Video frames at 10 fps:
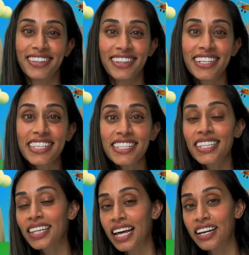This is the
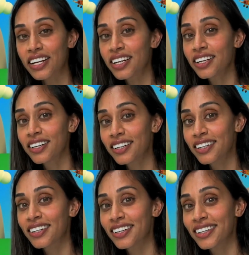letter.
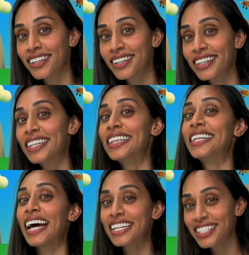
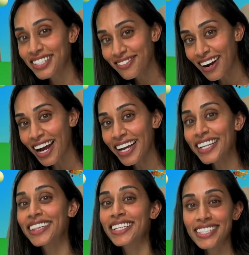That's
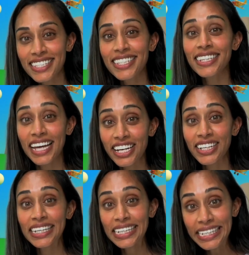right. This is the letter
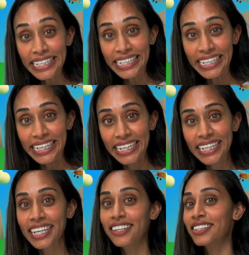E.
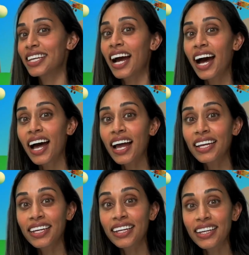Can you say hi,
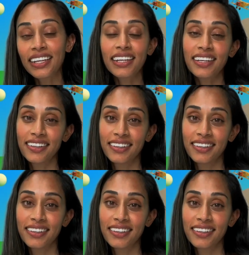E?